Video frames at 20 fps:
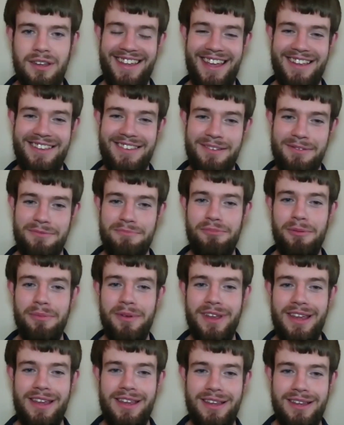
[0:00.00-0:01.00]
Yes, it
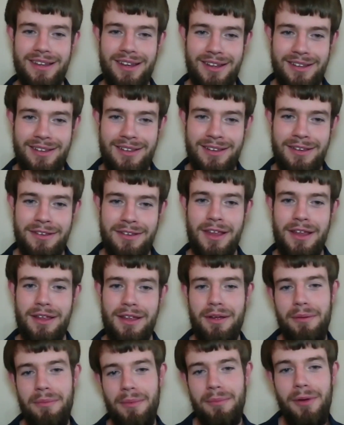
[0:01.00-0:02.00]
probably you
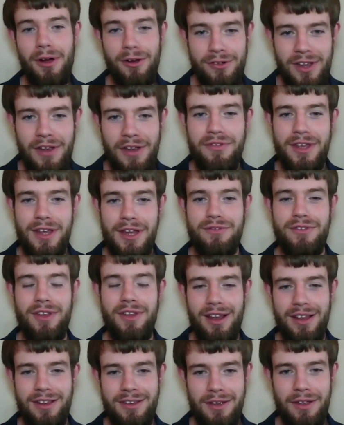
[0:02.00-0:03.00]
know, amongst everything you've
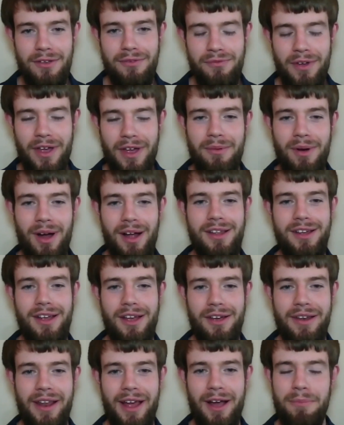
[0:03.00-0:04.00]
done is a fair while
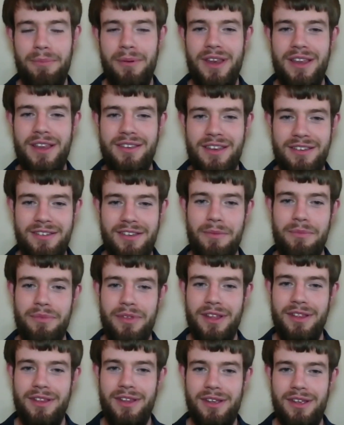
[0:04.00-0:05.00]
ago now, but is it
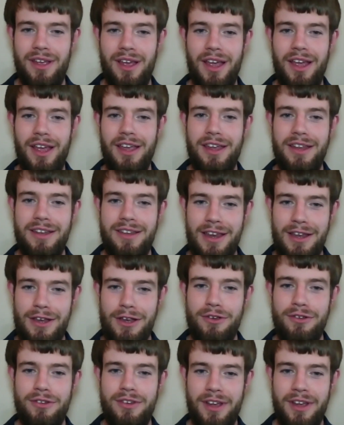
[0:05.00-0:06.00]
something that
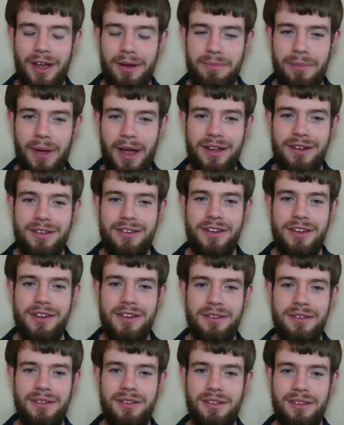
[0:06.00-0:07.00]
continues to come back to
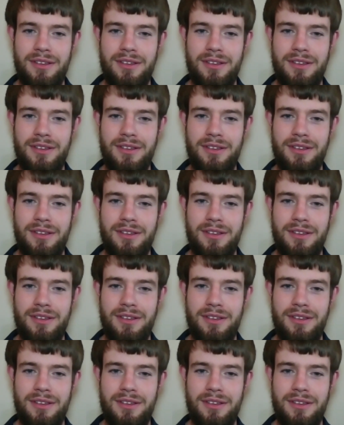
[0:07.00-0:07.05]
you?